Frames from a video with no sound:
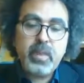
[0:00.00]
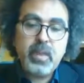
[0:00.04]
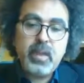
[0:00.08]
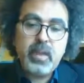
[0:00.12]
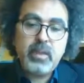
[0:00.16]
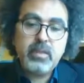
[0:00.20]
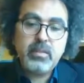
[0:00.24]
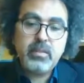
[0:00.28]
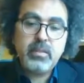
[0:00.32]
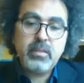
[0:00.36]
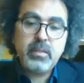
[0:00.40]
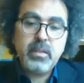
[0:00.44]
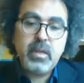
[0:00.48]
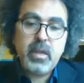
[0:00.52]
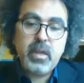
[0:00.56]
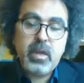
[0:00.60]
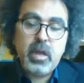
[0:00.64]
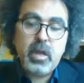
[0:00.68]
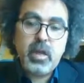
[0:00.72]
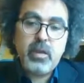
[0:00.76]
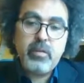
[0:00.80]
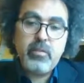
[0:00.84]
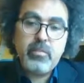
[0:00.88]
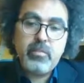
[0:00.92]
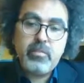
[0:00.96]
And uh,
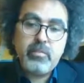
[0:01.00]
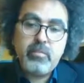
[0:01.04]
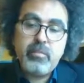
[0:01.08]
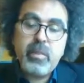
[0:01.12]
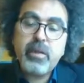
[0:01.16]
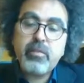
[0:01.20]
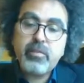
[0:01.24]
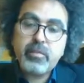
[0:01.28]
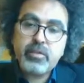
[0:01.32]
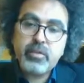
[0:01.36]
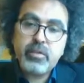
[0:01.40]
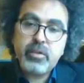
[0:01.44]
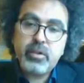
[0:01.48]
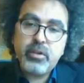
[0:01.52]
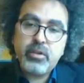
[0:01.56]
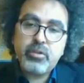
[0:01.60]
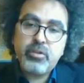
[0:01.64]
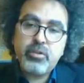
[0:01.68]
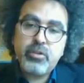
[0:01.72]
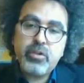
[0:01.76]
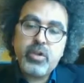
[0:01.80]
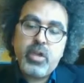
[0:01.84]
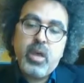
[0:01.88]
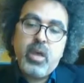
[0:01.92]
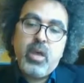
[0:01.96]
I have my
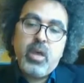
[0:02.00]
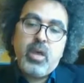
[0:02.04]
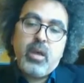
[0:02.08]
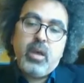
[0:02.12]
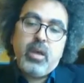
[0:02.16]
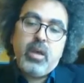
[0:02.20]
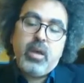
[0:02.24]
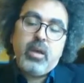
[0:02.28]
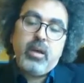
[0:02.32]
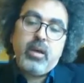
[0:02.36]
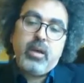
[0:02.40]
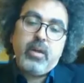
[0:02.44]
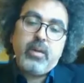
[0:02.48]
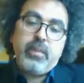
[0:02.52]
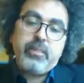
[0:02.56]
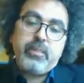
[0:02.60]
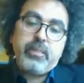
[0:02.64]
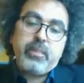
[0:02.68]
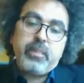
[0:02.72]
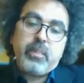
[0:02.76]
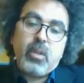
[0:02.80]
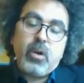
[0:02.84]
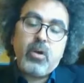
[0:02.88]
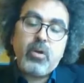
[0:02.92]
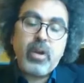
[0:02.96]
research
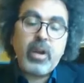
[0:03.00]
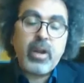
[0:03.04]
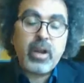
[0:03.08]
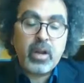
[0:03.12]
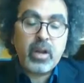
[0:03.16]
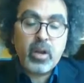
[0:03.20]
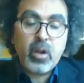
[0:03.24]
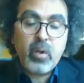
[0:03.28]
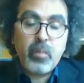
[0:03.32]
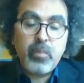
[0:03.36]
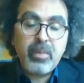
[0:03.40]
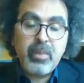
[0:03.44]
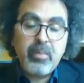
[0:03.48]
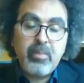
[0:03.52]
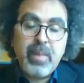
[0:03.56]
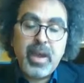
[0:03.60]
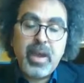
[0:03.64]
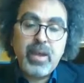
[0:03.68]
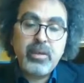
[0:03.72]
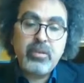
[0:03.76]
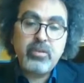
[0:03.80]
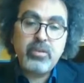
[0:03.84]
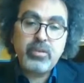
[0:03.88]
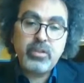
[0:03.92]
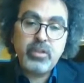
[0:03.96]
um, on unaccompanied
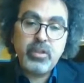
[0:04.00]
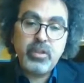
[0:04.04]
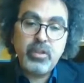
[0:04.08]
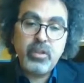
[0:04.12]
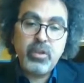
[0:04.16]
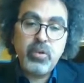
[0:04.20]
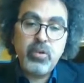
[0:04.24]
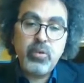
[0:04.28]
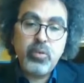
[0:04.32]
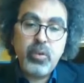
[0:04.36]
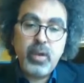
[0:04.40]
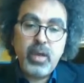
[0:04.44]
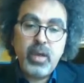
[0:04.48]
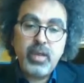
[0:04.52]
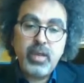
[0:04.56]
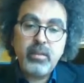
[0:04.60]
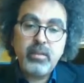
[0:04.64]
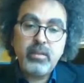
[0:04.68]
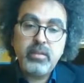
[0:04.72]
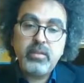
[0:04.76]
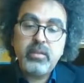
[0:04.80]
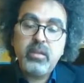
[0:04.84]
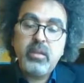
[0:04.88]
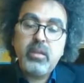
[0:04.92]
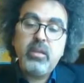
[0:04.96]
minors in EU
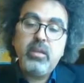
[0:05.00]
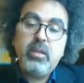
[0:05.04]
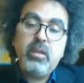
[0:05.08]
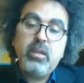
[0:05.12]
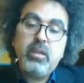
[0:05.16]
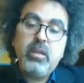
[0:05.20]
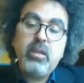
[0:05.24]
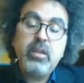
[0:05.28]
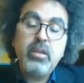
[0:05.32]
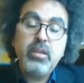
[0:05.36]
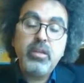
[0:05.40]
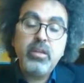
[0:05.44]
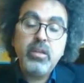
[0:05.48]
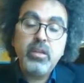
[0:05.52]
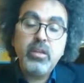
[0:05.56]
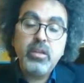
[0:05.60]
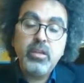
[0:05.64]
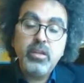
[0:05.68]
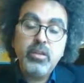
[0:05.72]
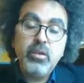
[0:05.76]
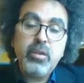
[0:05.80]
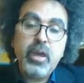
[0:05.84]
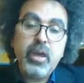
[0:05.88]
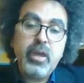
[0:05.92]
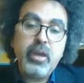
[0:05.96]
and in, in
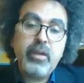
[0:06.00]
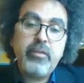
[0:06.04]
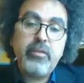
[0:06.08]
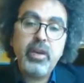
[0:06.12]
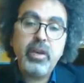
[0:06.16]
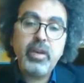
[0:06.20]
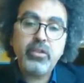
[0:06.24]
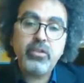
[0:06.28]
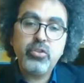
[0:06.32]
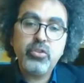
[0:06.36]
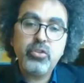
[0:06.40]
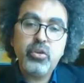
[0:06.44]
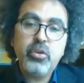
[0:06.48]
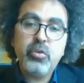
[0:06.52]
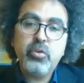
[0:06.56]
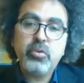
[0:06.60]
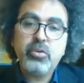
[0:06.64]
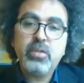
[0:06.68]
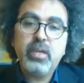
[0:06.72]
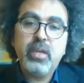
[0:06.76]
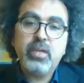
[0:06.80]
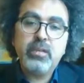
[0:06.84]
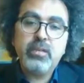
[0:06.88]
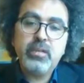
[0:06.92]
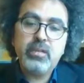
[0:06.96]
UK really
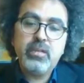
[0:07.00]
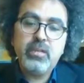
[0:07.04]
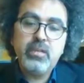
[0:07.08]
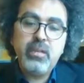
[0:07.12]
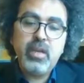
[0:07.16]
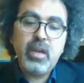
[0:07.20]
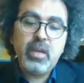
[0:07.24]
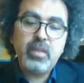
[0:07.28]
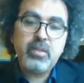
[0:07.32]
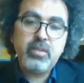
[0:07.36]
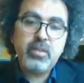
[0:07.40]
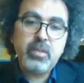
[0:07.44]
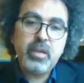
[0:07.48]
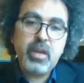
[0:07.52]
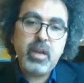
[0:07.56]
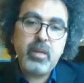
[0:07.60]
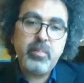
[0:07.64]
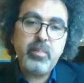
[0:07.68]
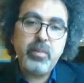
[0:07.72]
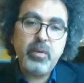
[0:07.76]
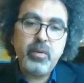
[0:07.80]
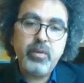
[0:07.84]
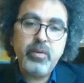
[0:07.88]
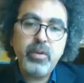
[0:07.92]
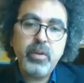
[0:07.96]
shows that in the last
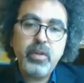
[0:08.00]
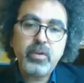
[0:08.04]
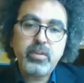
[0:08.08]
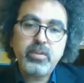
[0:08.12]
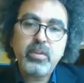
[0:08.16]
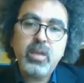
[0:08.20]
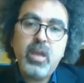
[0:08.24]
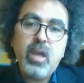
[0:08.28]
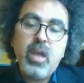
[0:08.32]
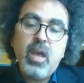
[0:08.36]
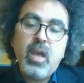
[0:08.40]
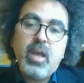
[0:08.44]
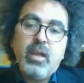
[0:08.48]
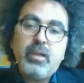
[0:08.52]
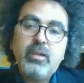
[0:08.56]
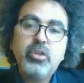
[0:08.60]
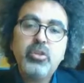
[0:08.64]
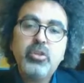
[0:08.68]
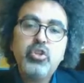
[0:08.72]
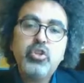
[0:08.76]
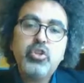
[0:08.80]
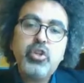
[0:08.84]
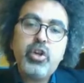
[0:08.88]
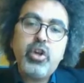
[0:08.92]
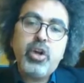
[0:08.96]
couple of years,
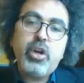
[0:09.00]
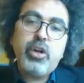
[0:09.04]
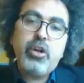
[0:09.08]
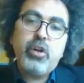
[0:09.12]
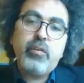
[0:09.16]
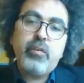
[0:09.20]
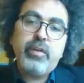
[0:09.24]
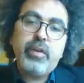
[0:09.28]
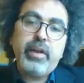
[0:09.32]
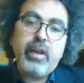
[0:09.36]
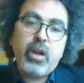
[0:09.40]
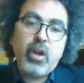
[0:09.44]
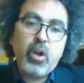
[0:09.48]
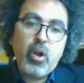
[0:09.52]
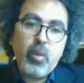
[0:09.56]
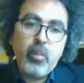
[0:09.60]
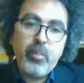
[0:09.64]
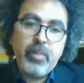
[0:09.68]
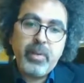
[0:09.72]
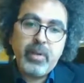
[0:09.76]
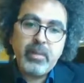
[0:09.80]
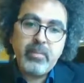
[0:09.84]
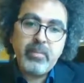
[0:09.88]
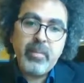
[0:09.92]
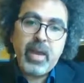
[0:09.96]
the share of
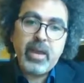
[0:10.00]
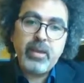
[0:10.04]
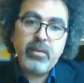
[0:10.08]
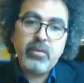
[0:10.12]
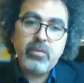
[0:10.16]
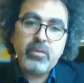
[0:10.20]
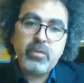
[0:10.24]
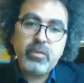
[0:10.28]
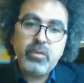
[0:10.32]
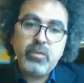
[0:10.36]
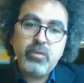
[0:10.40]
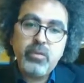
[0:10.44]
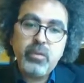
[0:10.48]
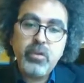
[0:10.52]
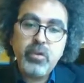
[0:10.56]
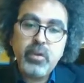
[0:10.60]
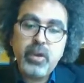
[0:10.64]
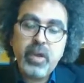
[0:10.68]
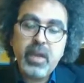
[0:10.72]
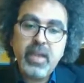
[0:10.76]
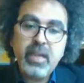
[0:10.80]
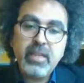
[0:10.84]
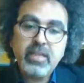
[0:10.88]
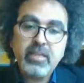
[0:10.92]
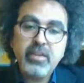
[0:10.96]
unaccompanied minors of the
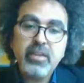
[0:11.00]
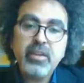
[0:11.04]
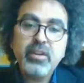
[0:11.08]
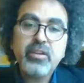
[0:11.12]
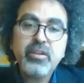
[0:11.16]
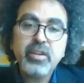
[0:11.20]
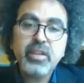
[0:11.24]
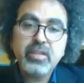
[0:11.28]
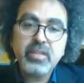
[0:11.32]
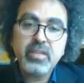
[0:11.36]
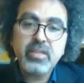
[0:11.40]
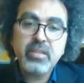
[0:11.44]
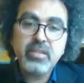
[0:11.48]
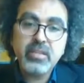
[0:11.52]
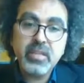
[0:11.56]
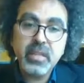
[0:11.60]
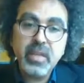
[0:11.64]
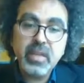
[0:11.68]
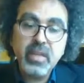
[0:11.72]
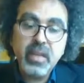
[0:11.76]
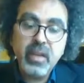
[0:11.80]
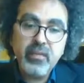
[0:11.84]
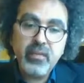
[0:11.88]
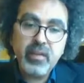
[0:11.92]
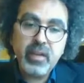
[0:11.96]
UK is decreased
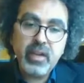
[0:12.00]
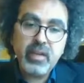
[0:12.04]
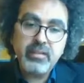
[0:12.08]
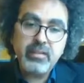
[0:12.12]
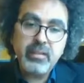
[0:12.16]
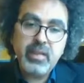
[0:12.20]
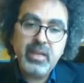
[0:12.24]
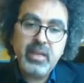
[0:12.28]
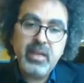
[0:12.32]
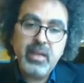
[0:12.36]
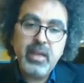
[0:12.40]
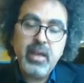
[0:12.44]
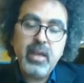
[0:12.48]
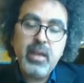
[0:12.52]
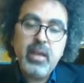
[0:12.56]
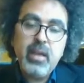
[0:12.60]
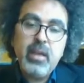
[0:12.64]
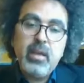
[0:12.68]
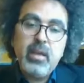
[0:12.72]
significantly.